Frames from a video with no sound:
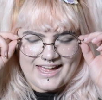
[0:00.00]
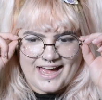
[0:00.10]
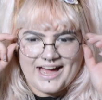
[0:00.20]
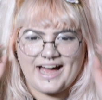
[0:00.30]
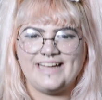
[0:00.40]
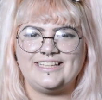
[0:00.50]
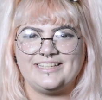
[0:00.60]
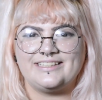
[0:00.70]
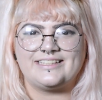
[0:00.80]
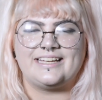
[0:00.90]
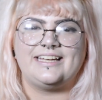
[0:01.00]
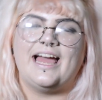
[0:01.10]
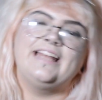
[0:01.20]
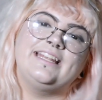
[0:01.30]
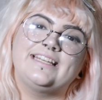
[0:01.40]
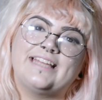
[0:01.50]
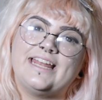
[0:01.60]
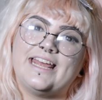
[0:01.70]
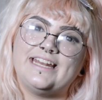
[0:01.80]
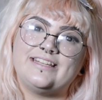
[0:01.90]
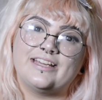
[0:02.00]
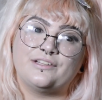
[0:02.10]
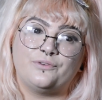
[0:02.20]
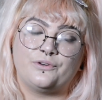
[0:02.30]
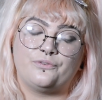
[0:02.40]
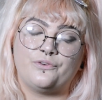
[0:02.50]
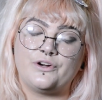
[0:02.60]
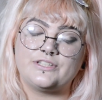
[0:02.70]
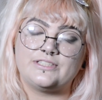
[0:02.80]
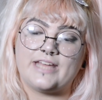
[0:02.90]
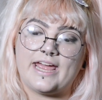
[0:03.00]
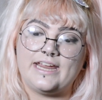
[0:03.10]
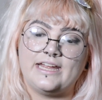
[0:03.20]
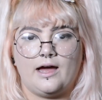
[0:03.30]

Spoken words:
I didn't get any tickets for the first day.